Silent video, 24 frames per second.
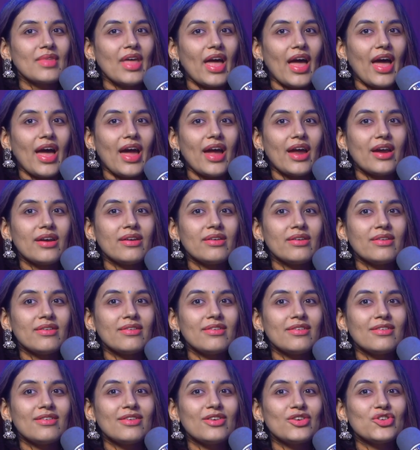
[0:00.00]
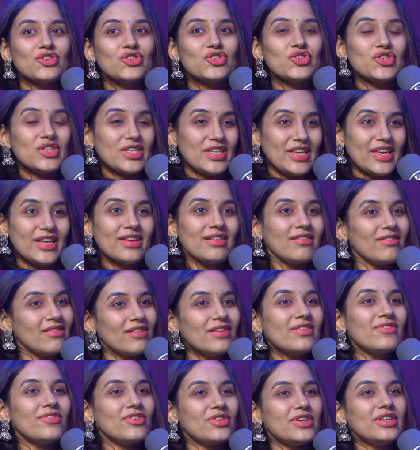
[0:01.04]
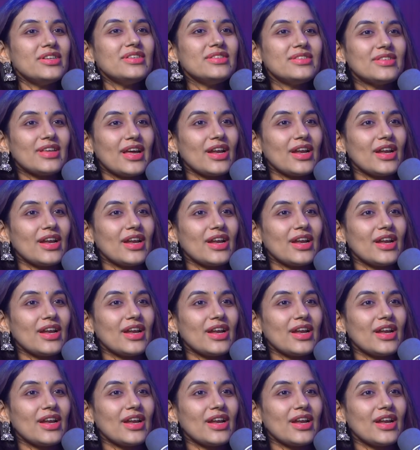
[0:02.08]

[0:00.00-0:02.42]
And she, in her words,